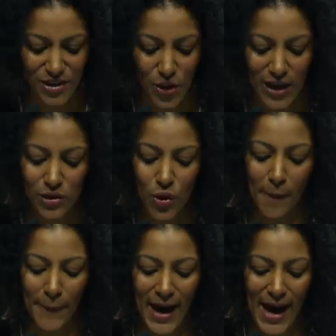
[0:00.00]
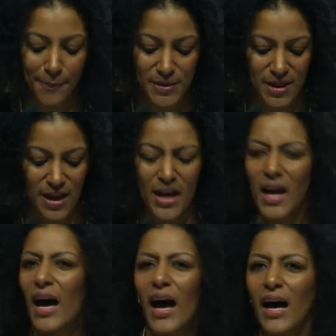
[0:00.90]
And so I thought perhaps
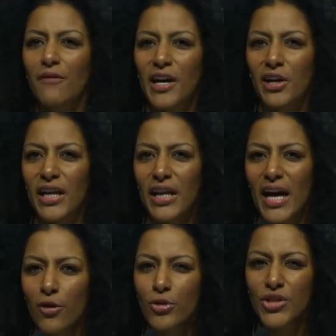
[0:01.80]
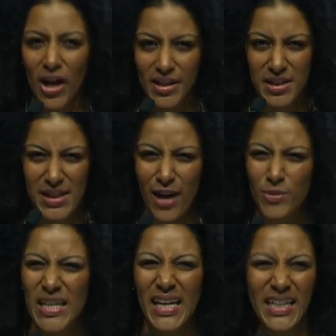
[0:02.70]
a very
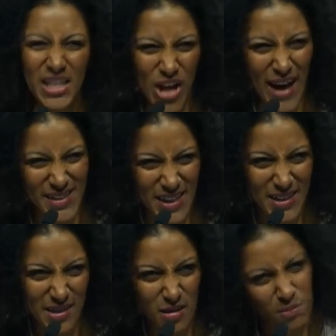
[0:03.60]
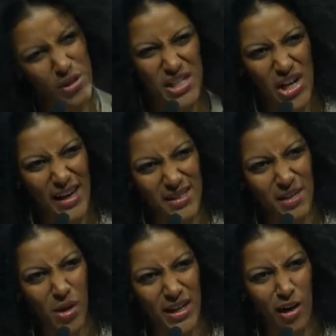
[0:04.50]
erudite-sounding English accent, British
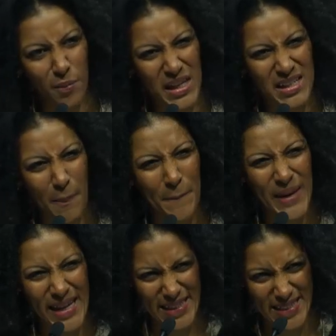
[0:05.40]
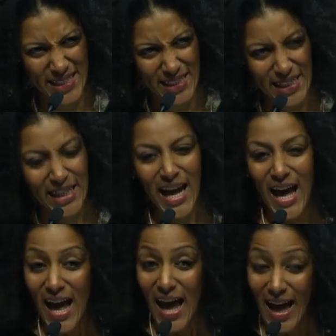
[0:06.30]
accent, might help things a bit.
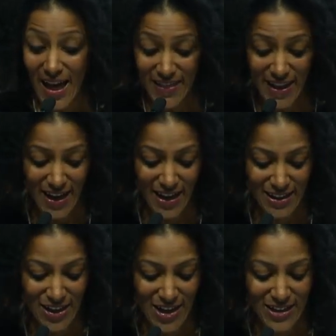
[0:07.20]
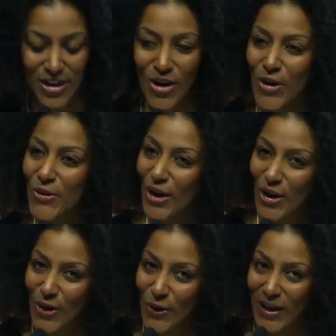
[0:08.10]
And then I thought,
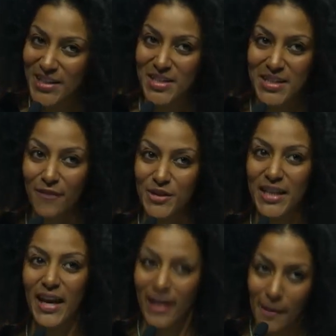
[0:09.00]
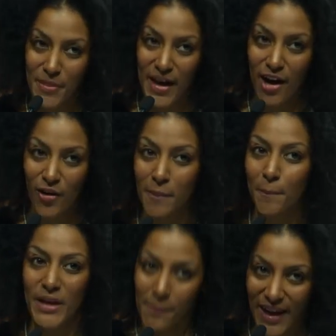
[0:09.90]
no, I just have to get up there
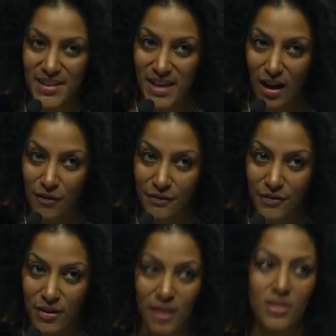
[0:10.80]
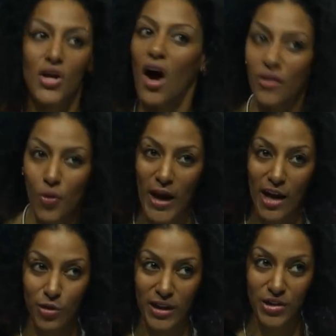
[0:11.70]
and be myself and talk the way
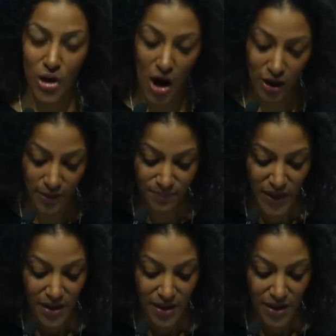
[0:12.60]
I really talk.